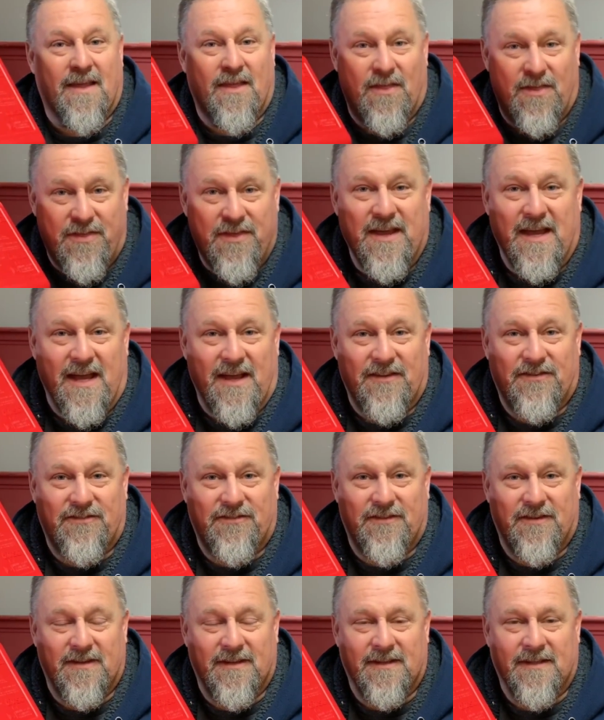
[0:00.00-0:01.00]

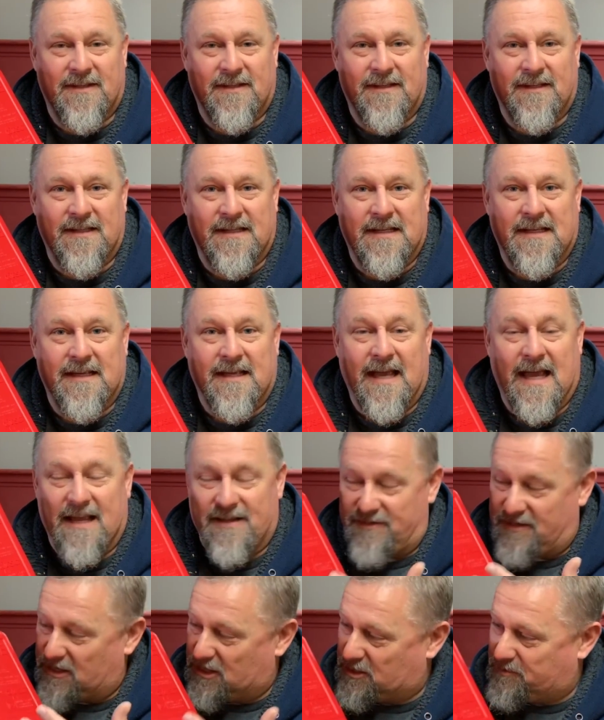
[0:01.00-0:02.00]
This
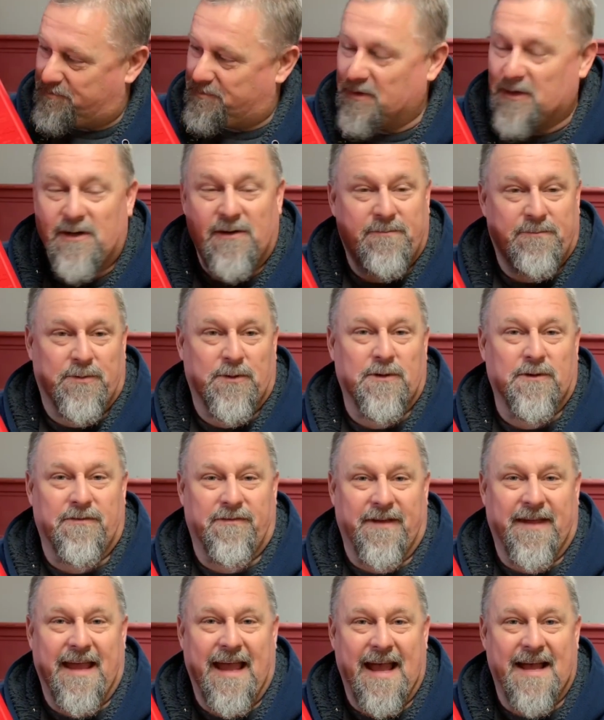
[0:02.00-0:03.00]
is a
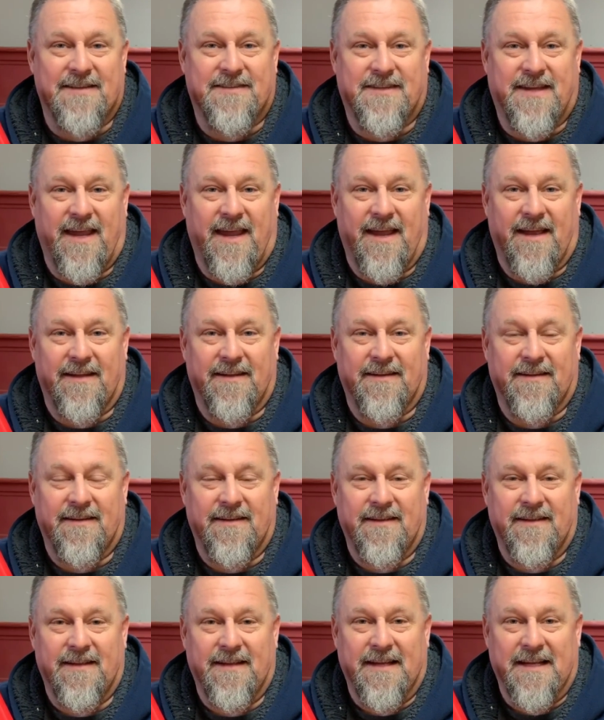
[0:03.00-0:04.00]
spill-proof gas can
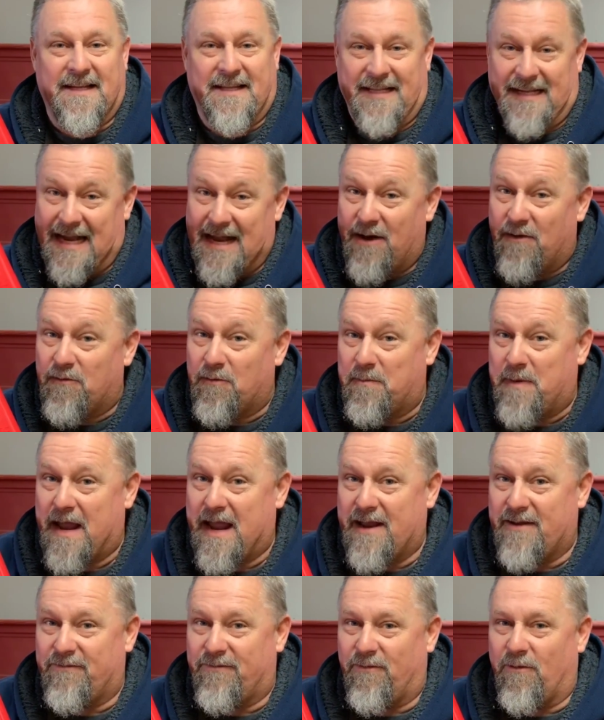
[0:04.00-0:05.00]
that I
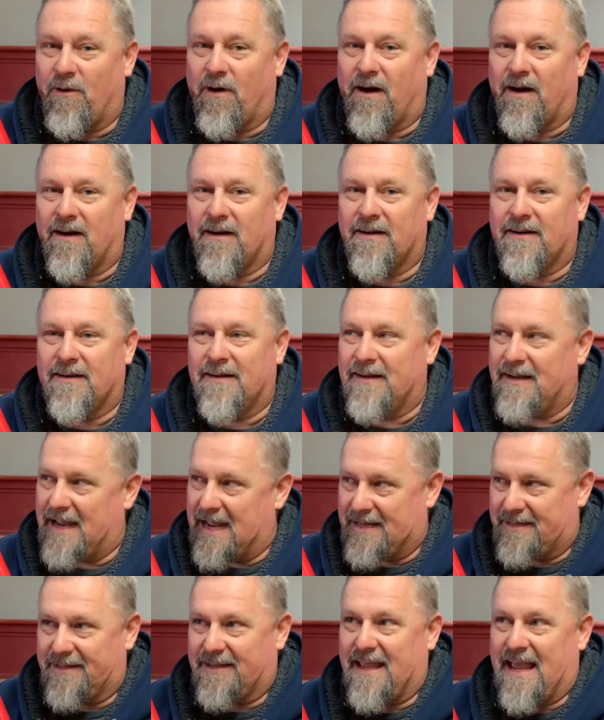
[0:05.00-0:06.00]
overpaid for
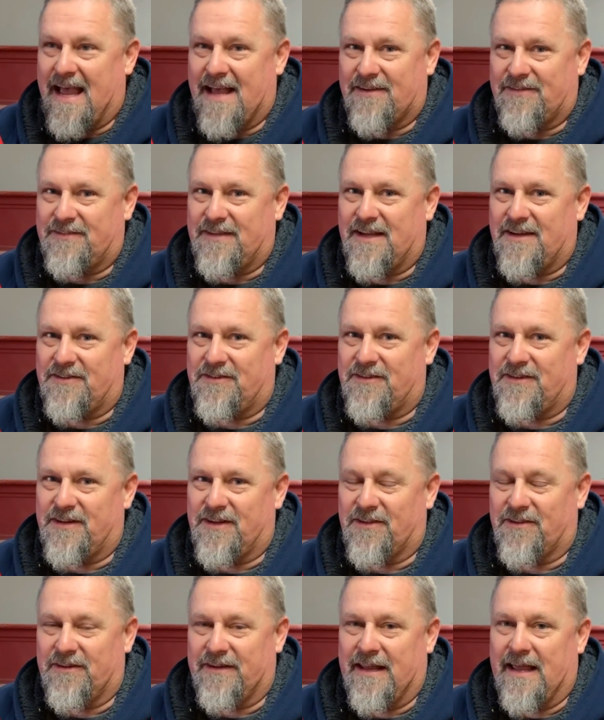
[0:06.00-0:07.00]
at the gas station the
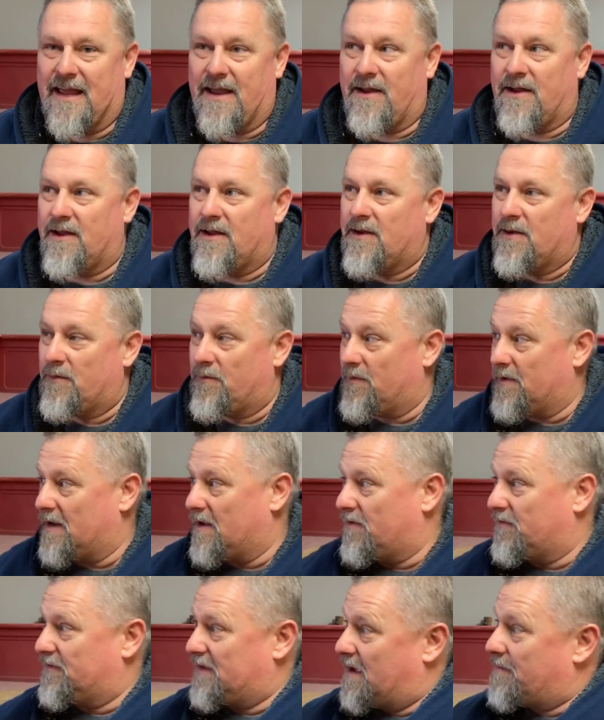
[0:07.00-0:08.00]
other day when
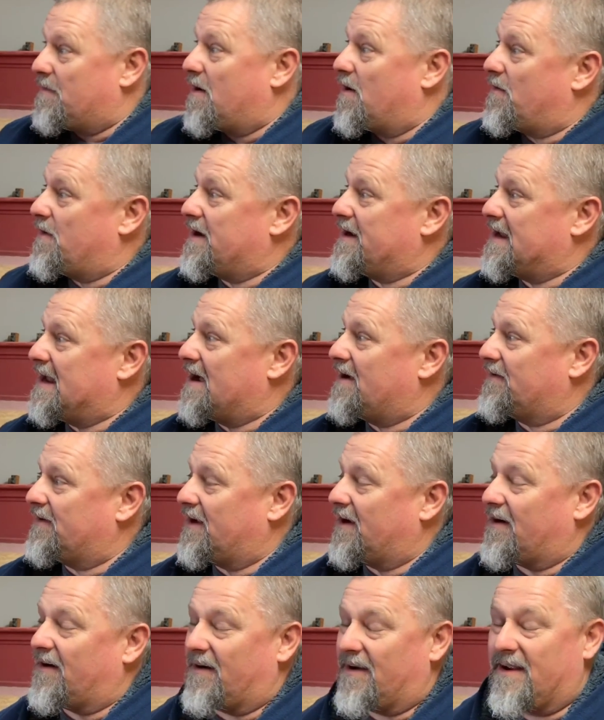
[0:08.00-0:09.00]
I was on my way down
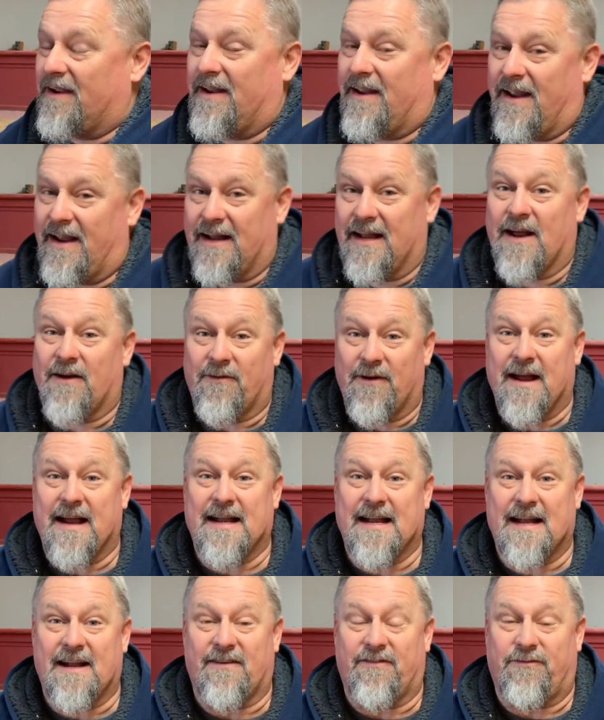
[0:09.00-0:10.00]
there and I ran
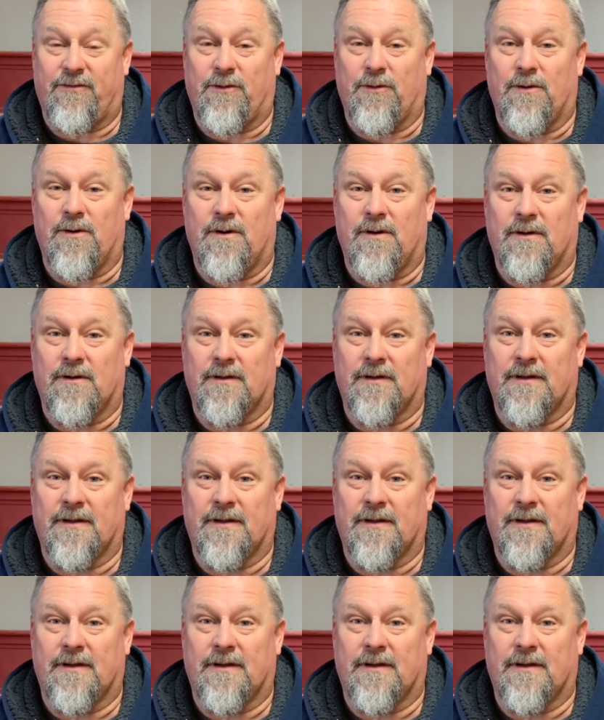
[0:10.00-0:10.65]
out of fuel.